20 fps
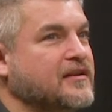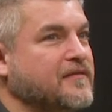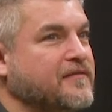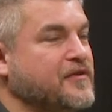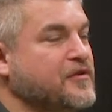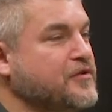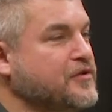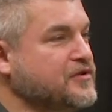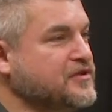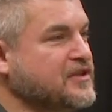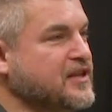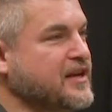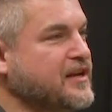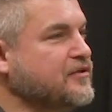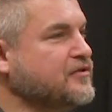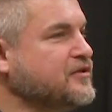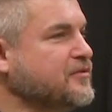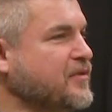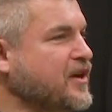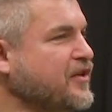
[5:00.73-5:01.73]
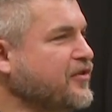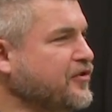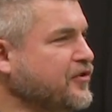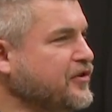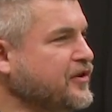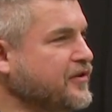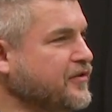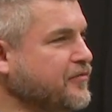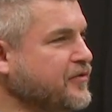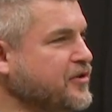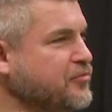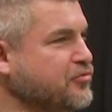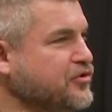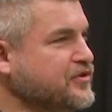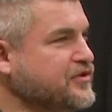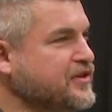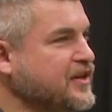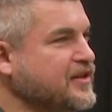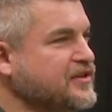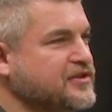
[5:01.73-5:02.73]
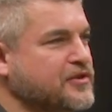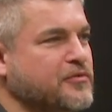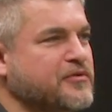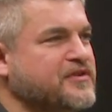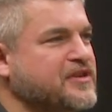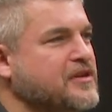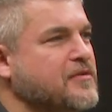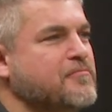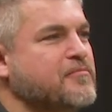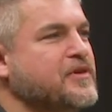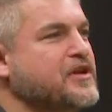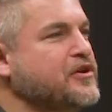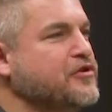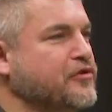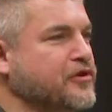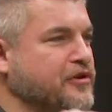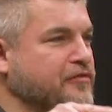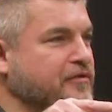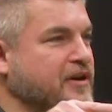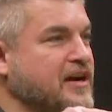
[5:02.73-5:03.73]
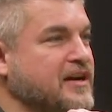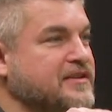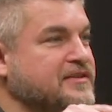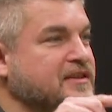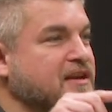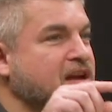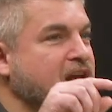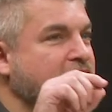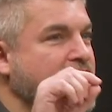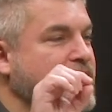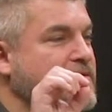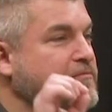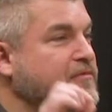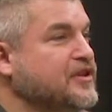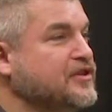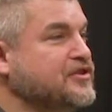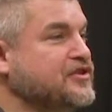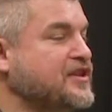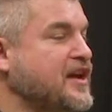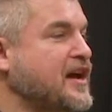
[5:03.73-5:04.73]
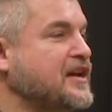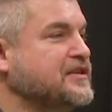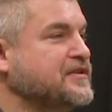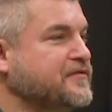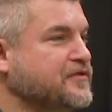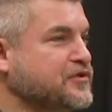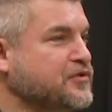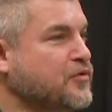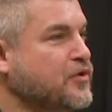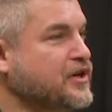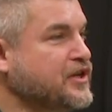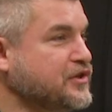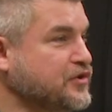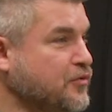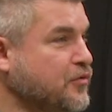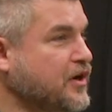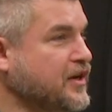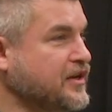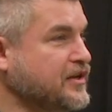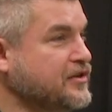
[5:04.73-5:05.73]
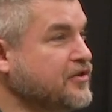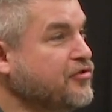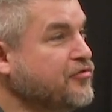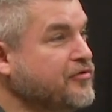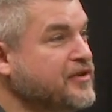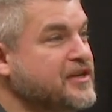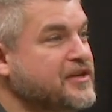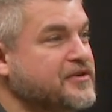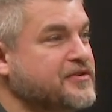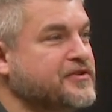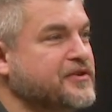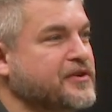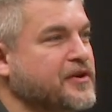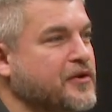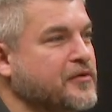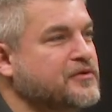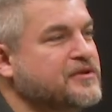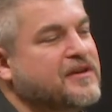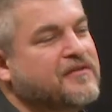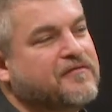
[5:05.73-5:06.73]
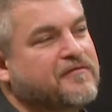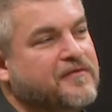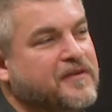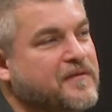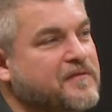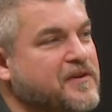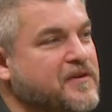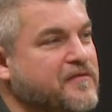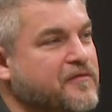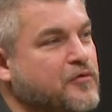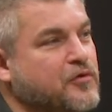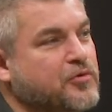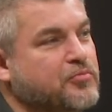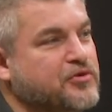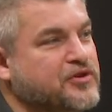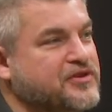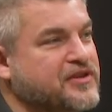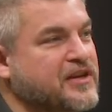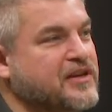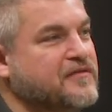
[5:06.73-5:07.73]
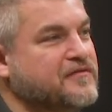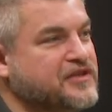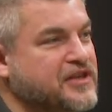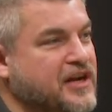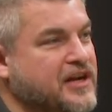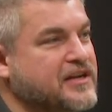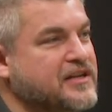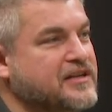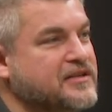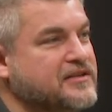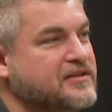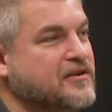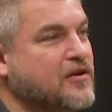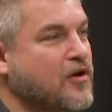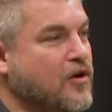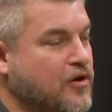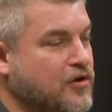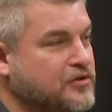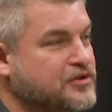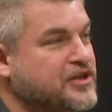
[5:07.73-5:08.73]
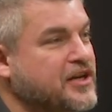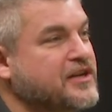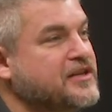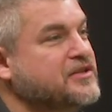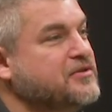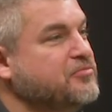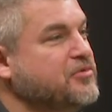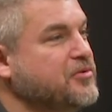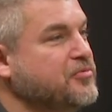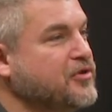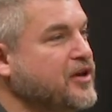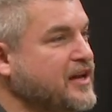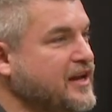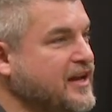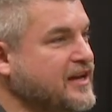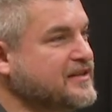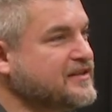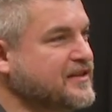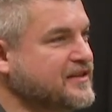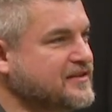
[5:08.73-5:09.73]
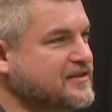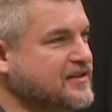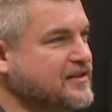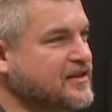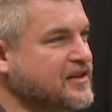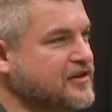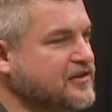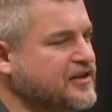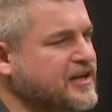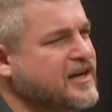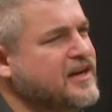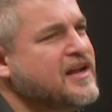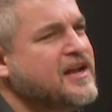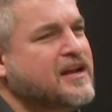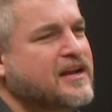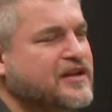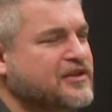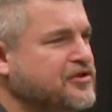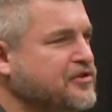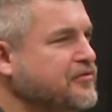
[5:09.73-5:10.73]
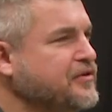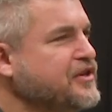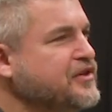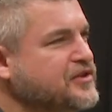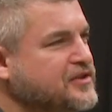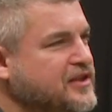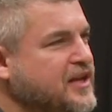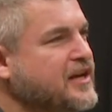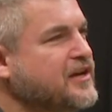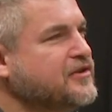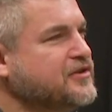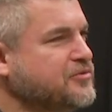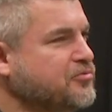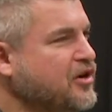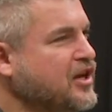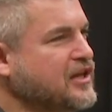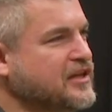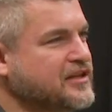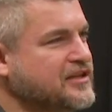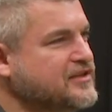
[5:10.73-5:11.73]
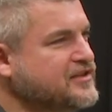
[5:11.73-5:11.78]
a few years later, it was about 33%. So we're seeing a meteoric rise. The stats for 2020, 3 years ago, was at 54% of all Chinese people had access to the internet. It's 3 years later, it's probably in the